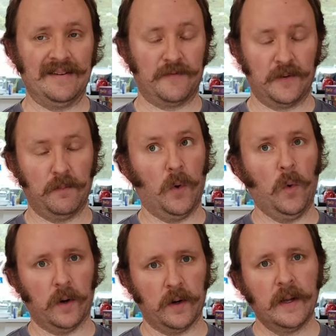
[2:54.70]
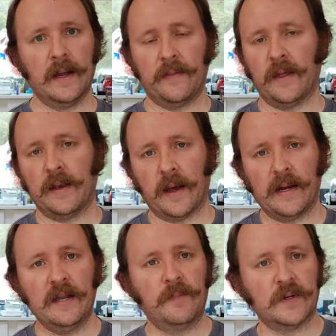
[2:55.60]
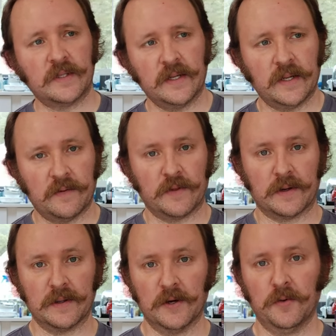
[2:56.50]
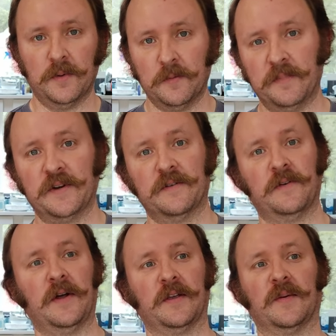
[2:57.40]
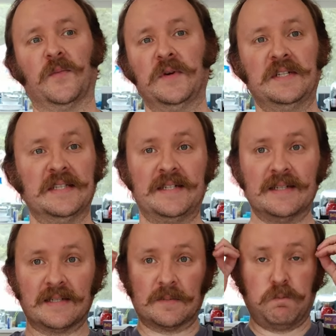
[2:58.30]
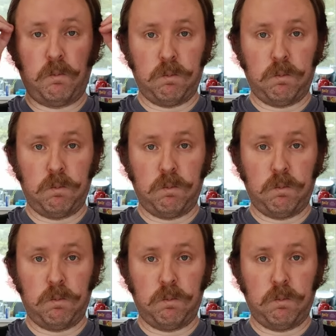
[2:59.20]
for more than 90% of the global beer volume, which is just